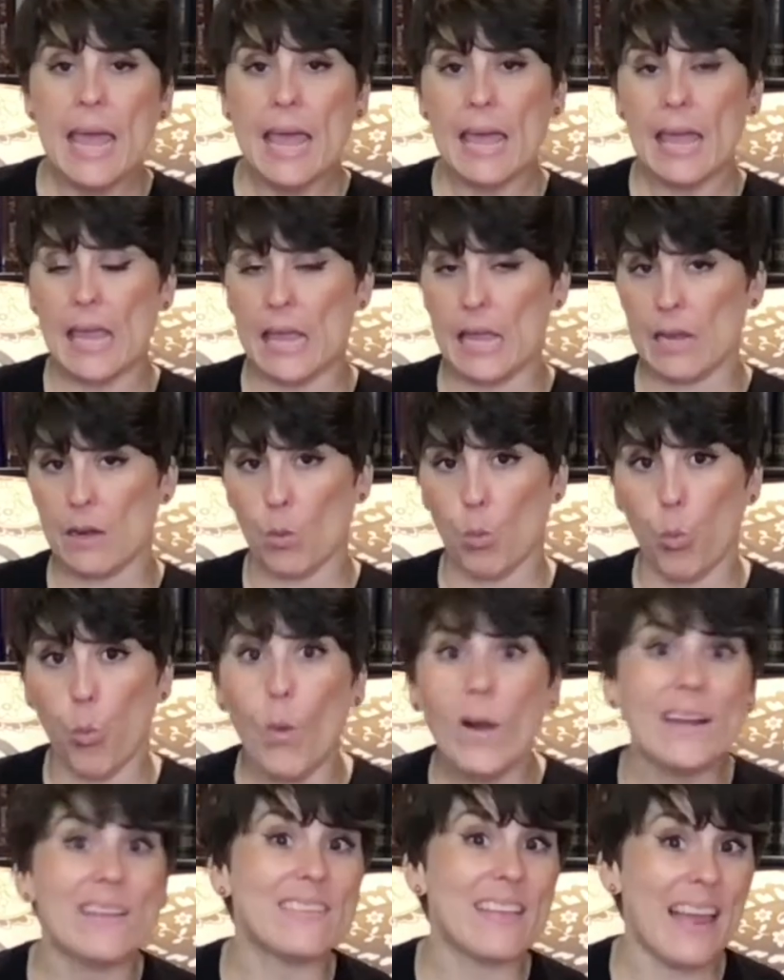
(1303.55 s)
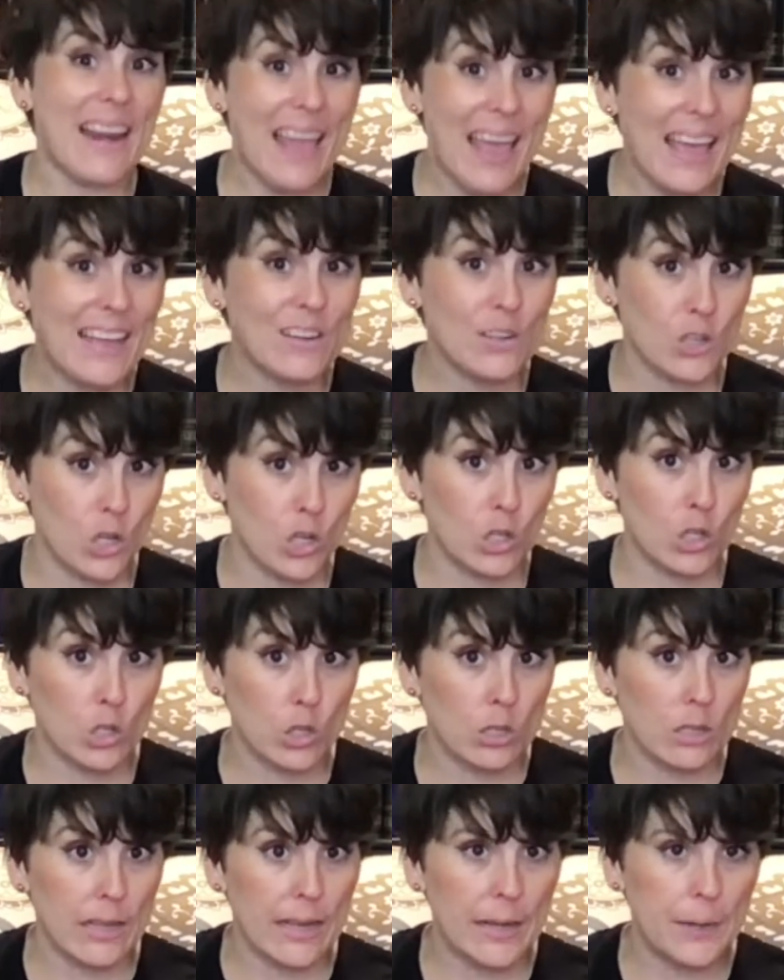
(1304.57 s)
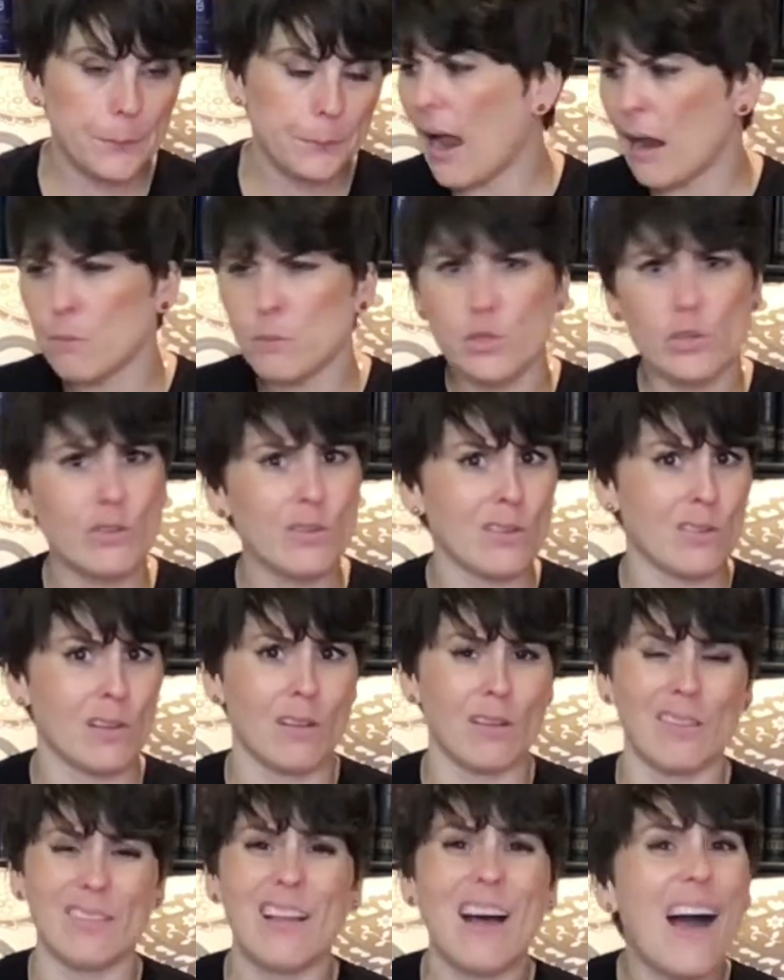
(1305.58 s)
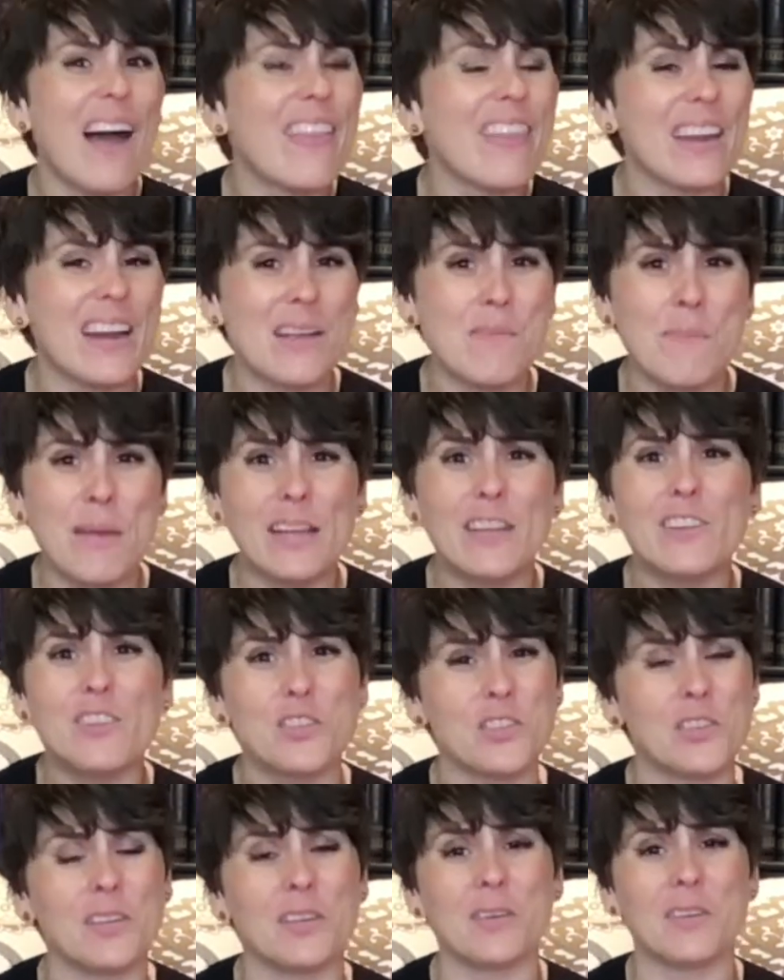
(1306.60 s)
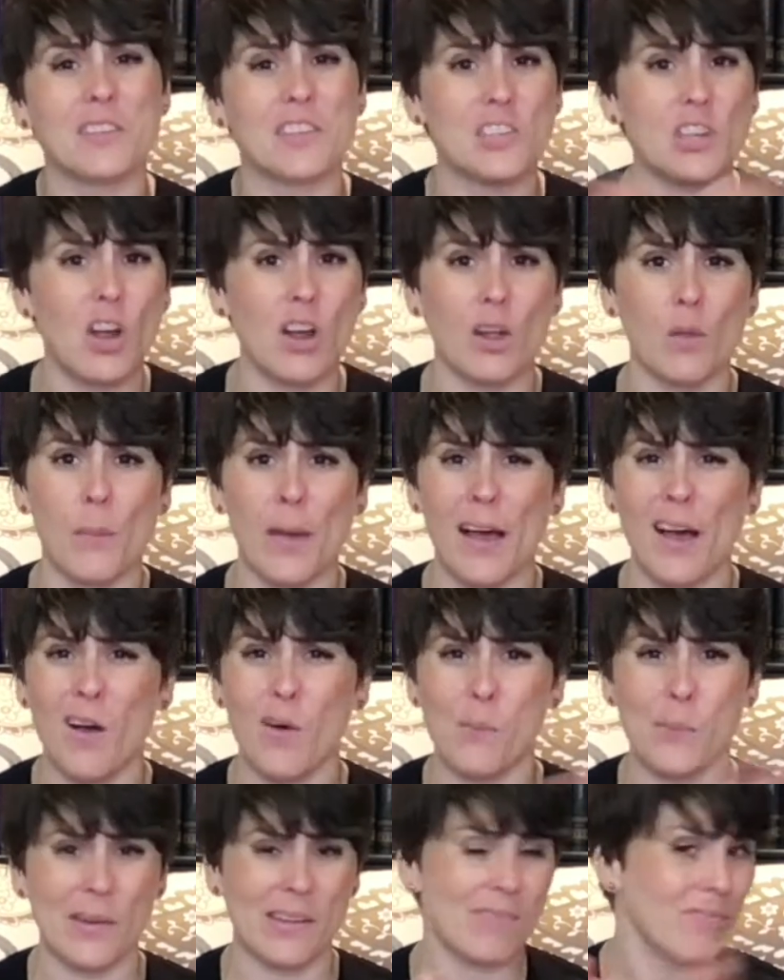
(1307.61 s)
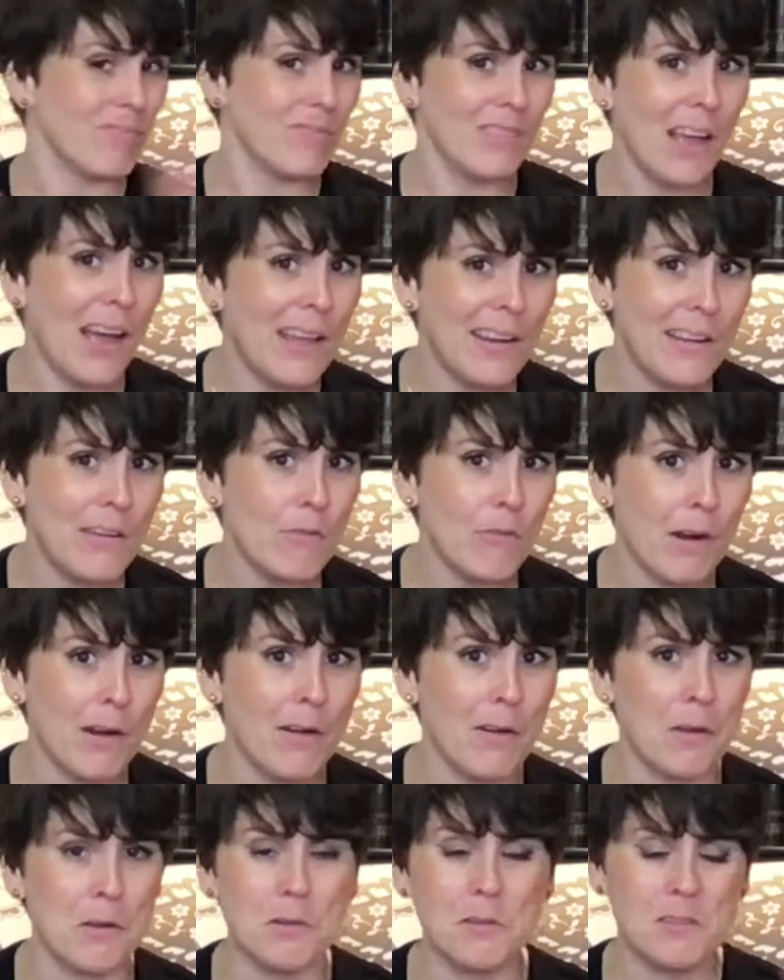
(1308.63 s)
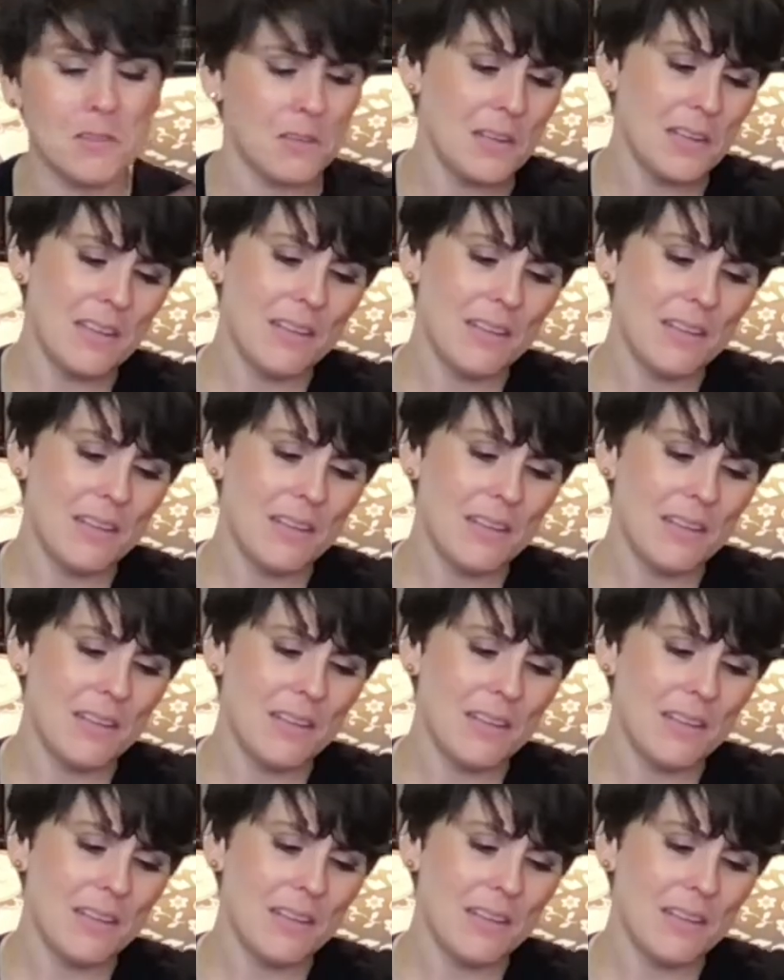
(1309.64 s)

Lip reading: And what is that end gonna look like? I'm sure there's a lot that I meant to talk about, but I didn't write notes.